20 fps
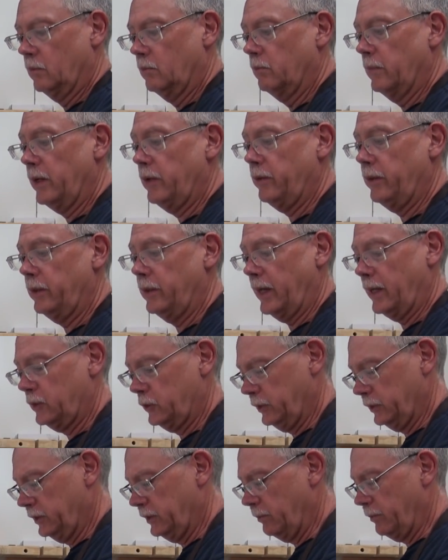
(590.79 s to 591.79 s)
Better than
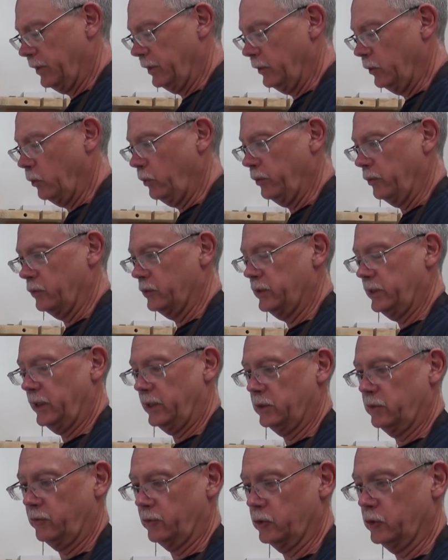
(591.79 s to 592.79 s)
actually some of the northern
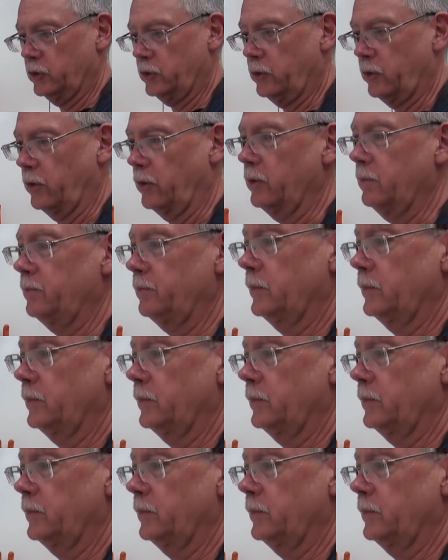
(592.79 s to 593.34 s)
states for sure.